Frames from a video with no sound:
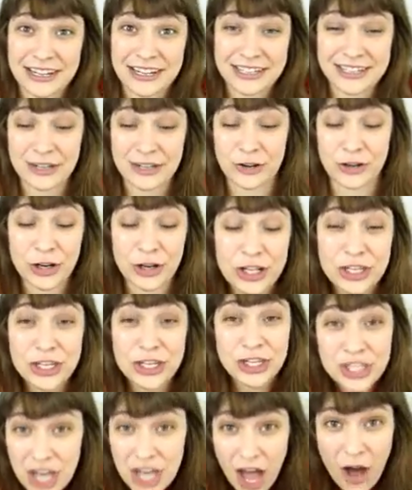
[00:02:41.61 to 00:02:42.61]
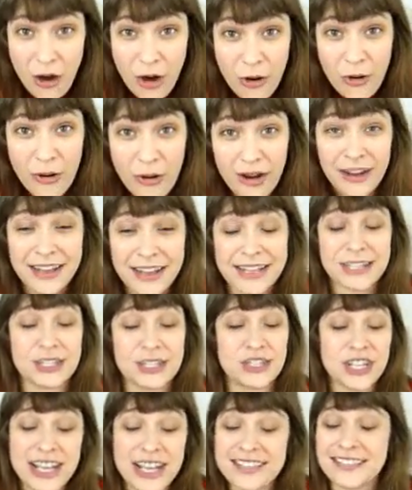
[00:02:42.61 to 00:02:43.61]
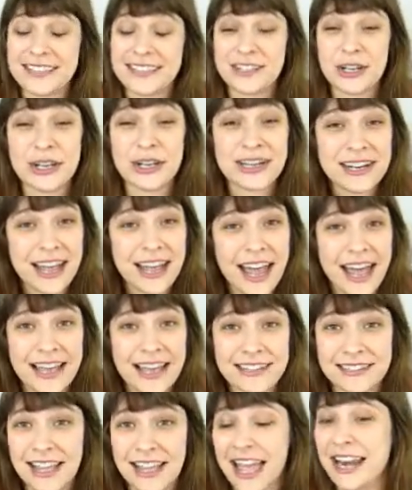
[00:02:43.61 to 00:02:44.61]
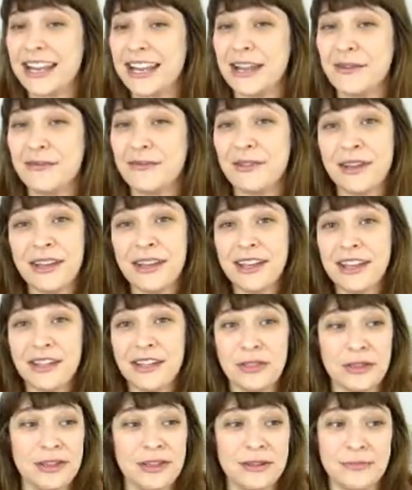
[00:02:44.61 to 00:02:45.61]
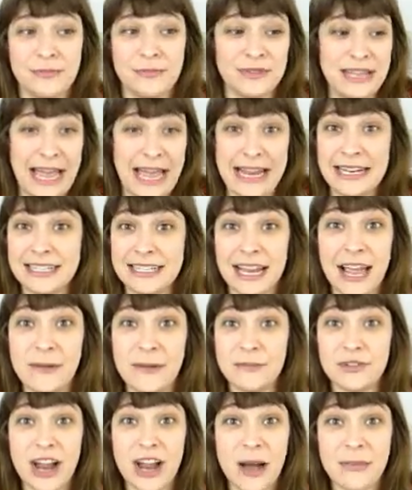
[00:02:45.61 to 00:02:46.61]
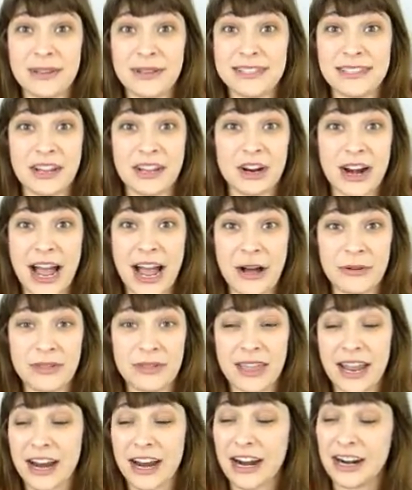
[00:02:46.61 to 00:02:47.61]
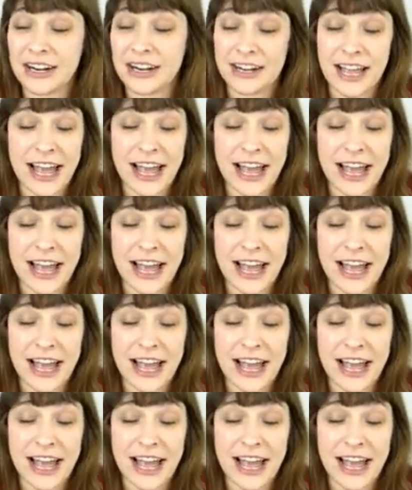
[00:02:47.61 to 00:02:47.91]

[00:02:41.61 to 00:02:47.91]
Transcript: It's a good show, it's just as good as any of the nighttime dramas that are out there.